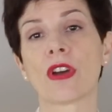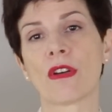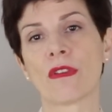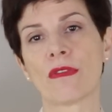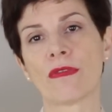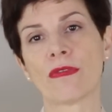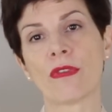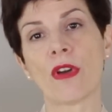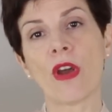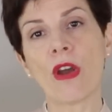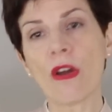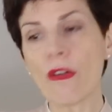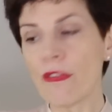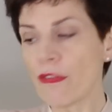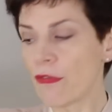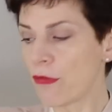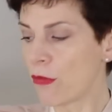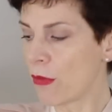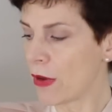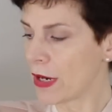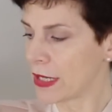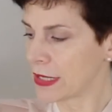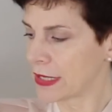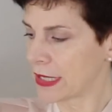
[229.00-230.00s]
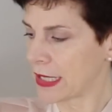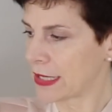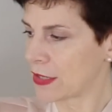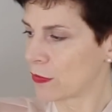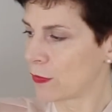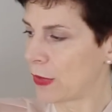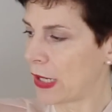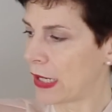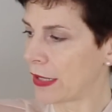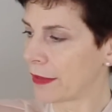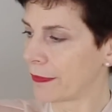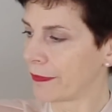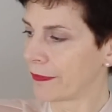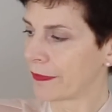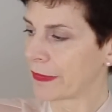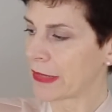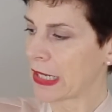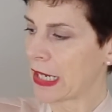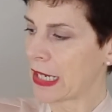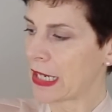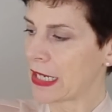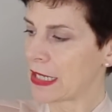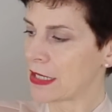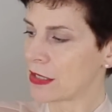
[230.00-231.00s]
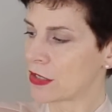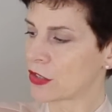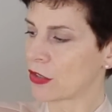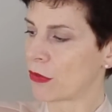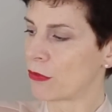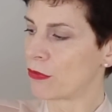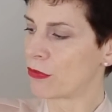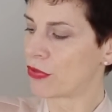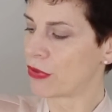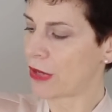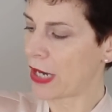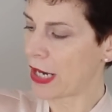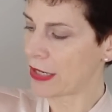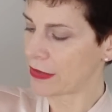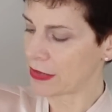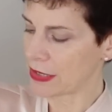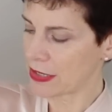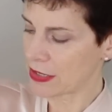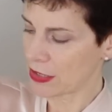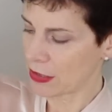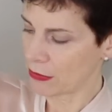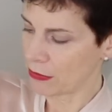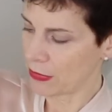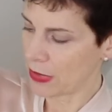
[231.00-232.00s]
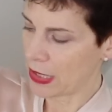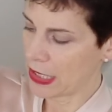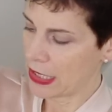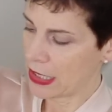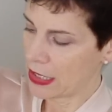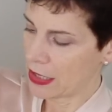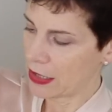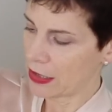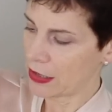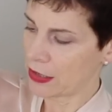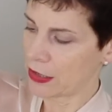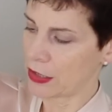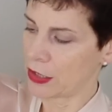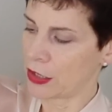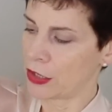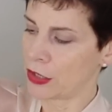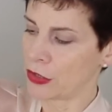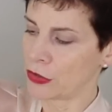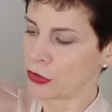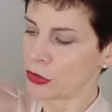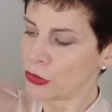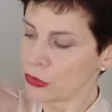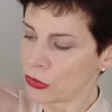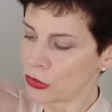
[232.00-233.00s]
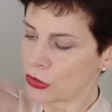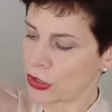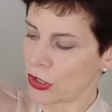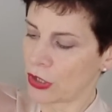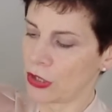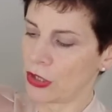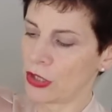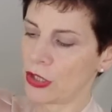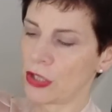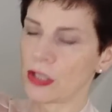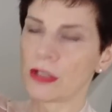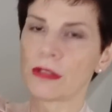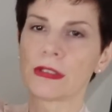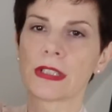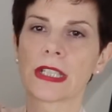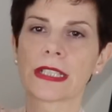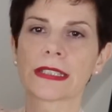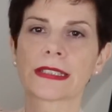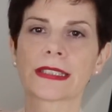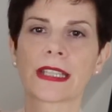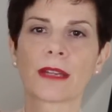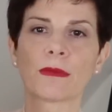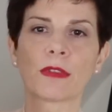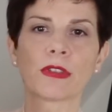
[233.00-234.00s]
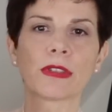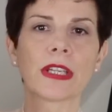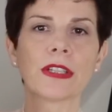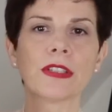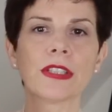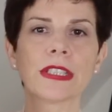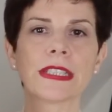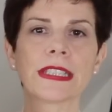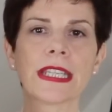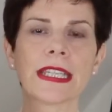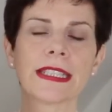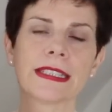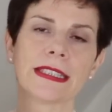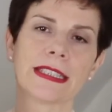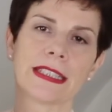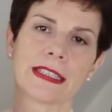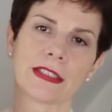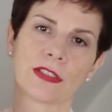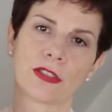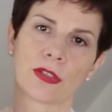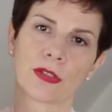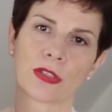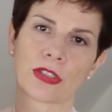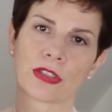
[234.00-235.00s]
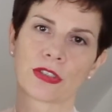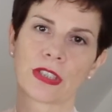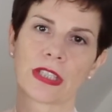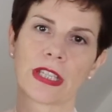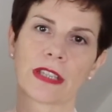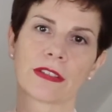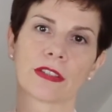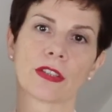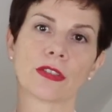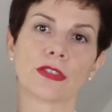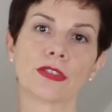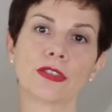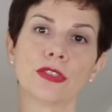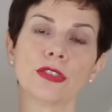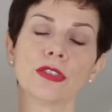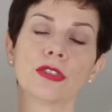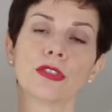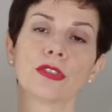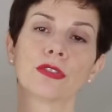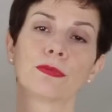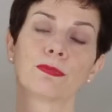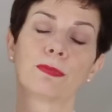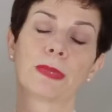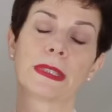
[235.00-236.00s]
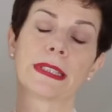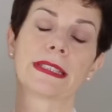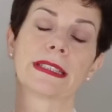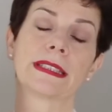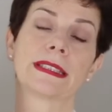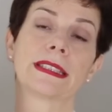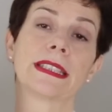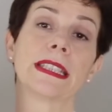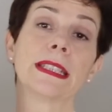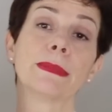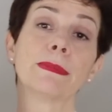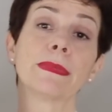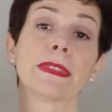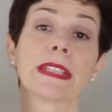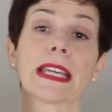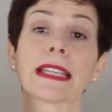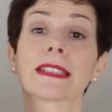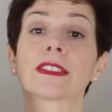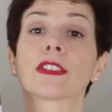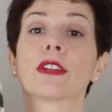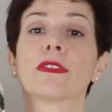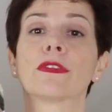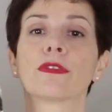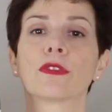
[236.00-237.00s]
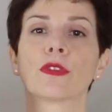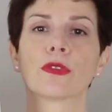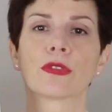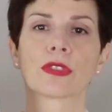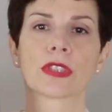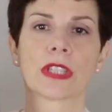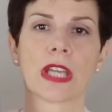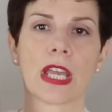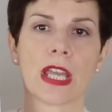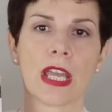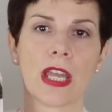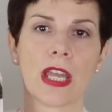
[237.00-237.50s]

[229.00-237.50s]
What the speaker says: of off-white as well, and some brown and some nude color, like camo. And again, it goes together. You could team that, of course,